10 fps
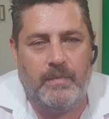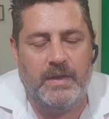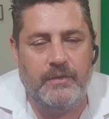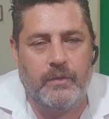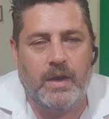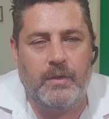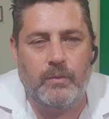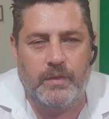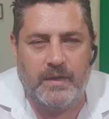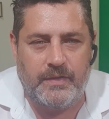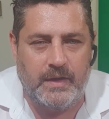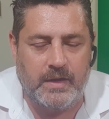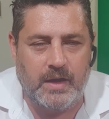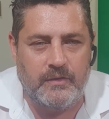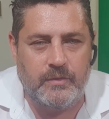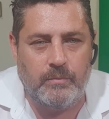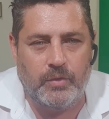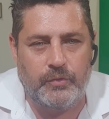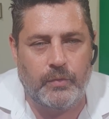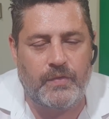integrating all the authentication
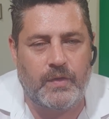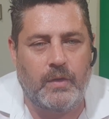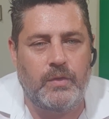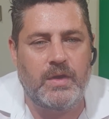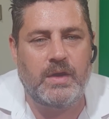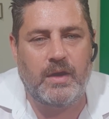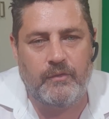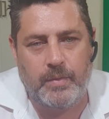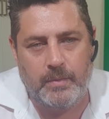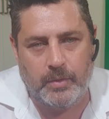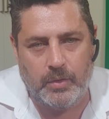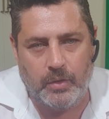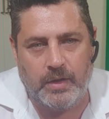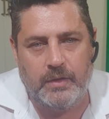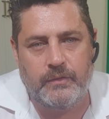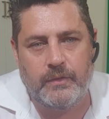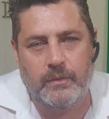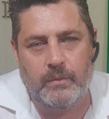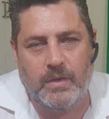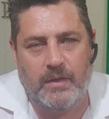modules, so you can have people log
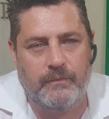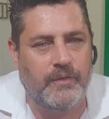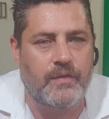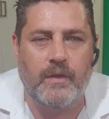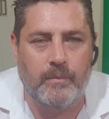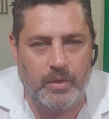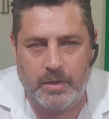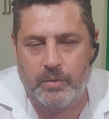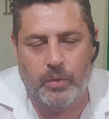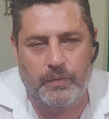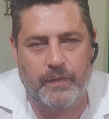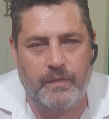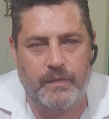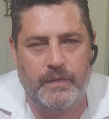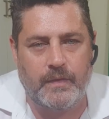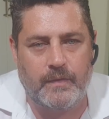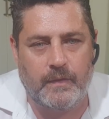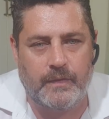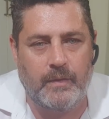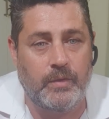into first-time buyer courses and things
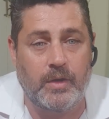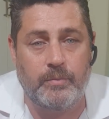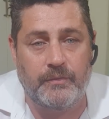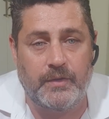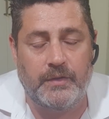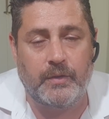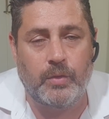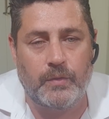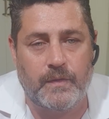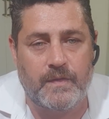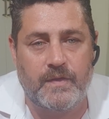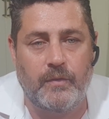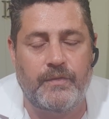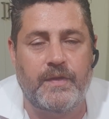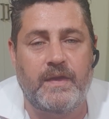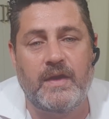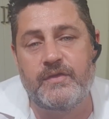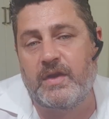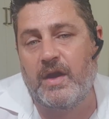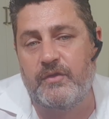like that. We don't provide the course itself. So the
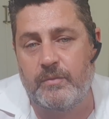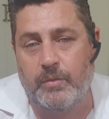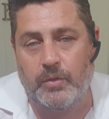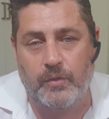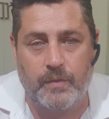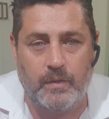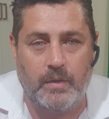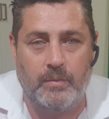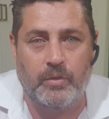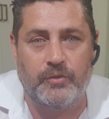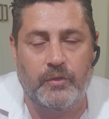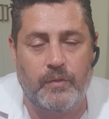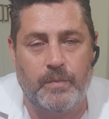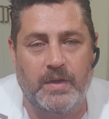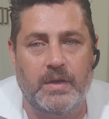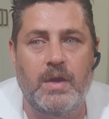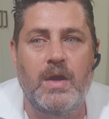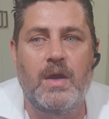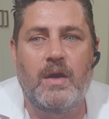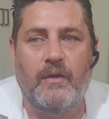education module has been
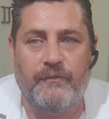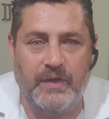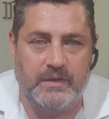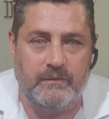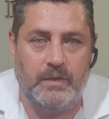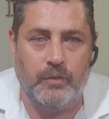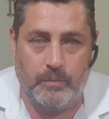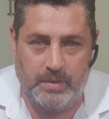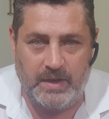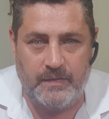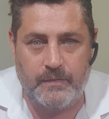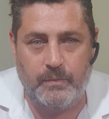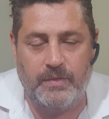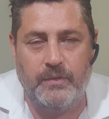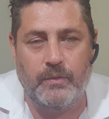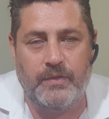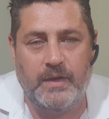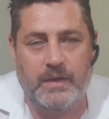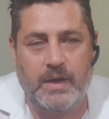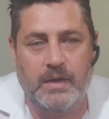effectively replaced with the
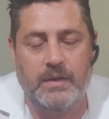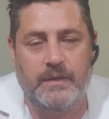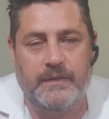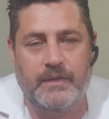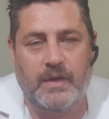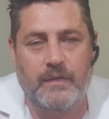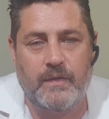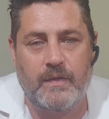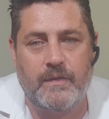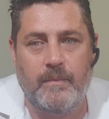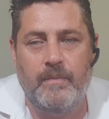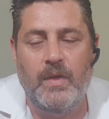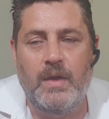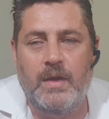authenticated system.